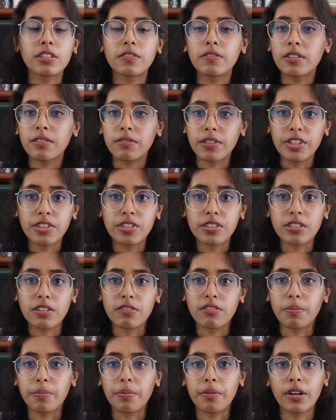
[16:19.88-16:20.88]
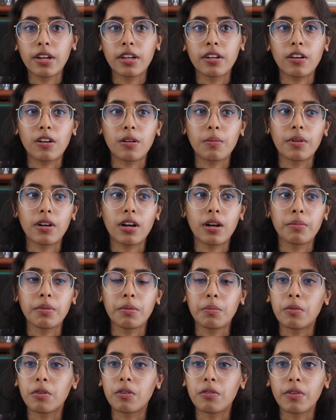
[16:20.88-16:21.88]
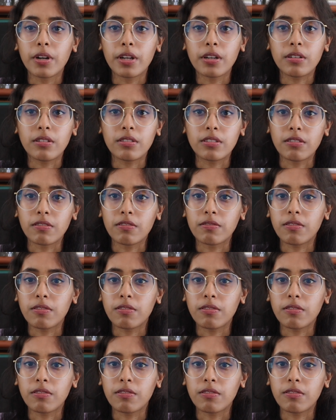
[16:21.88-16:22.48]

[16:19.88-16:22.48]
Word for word: different regions of the brain are becoming more wrinkled and